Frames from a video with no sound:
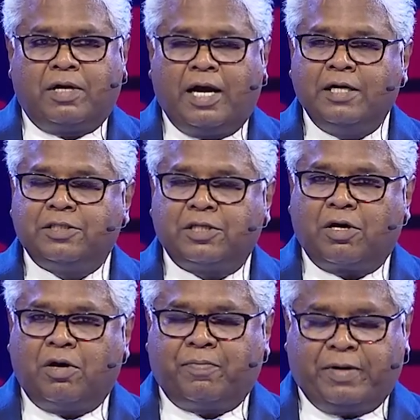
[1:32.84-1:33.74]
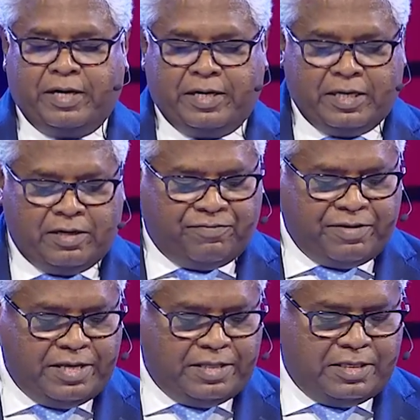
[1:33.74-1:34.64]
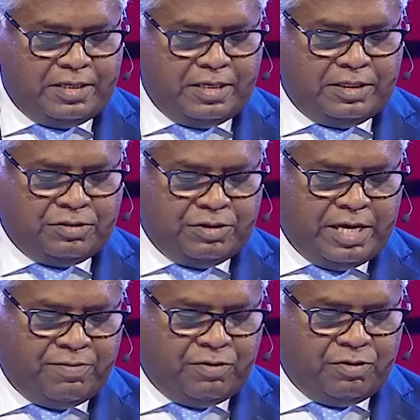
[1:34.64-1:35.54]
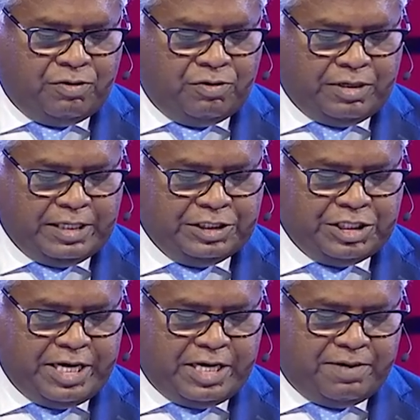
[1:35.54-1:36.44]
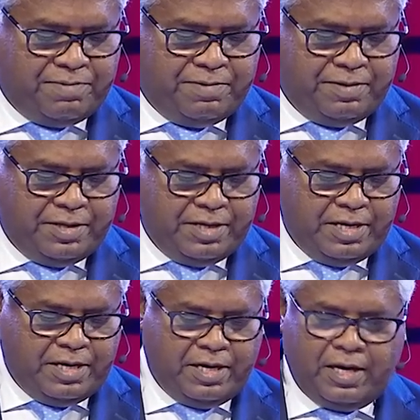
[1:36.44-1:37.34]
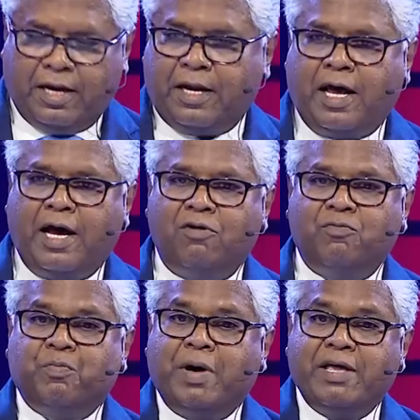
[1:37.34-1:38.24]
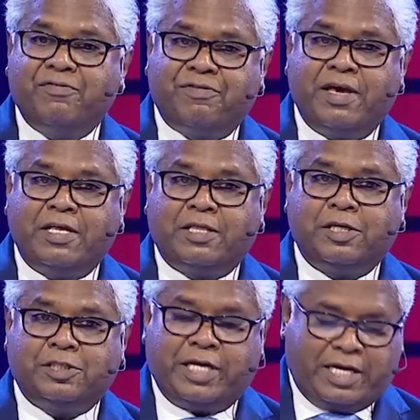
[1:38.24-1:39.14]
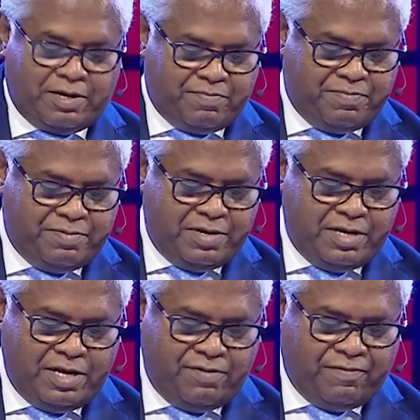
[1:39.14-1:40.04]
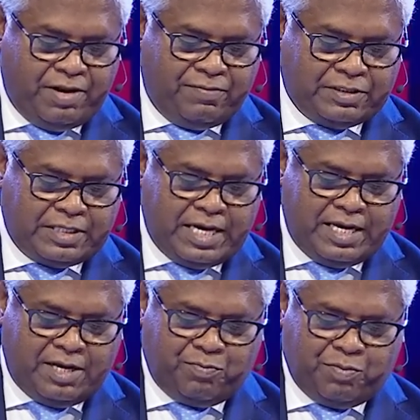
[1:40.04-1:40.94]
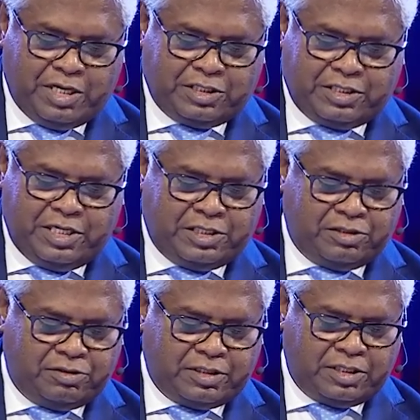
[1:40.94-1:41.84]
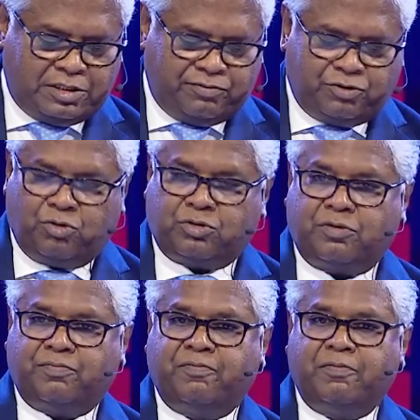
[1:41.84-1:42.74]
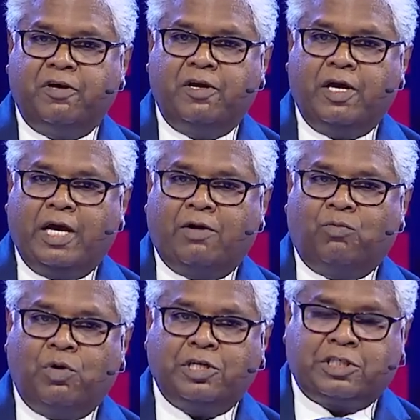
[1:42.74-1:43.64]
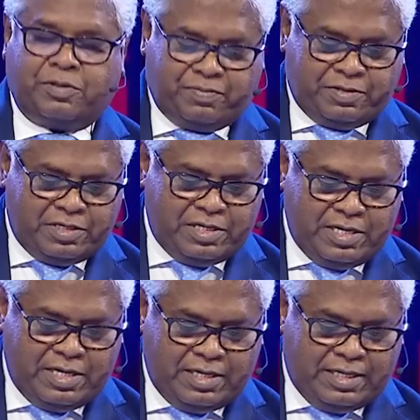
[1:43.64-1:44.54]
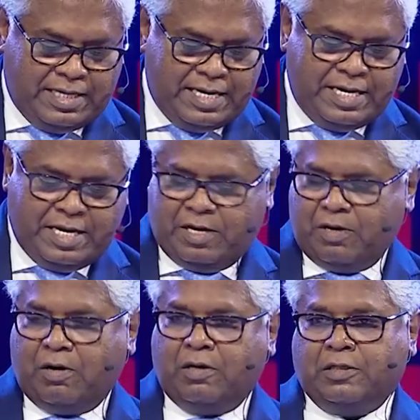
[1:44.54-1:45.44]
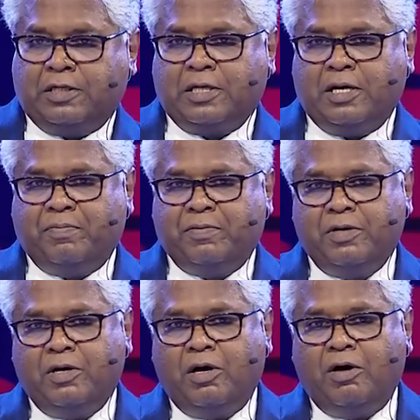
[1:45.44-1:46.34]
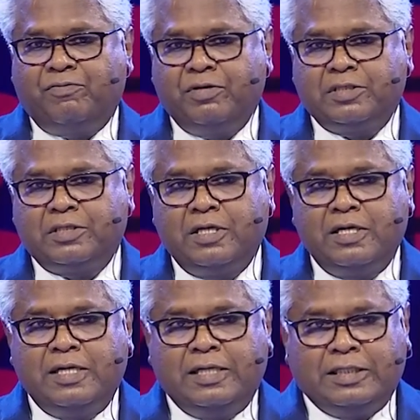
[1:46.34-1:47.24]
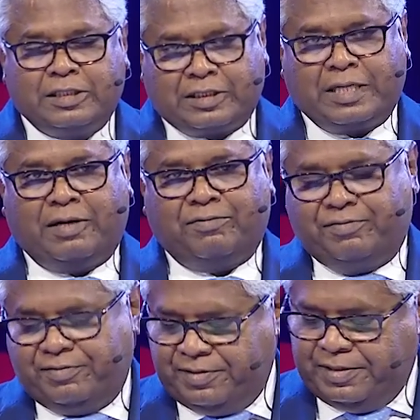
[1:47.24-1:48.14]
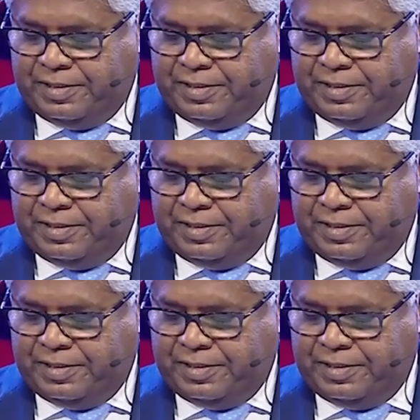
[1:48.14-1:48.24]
Isaac operated in faith. And today we're going to look at Jacob and how by faith Jacob, when he was dying, blessed each of the sons of Joseph and worshipped, leaning on the top of his staff.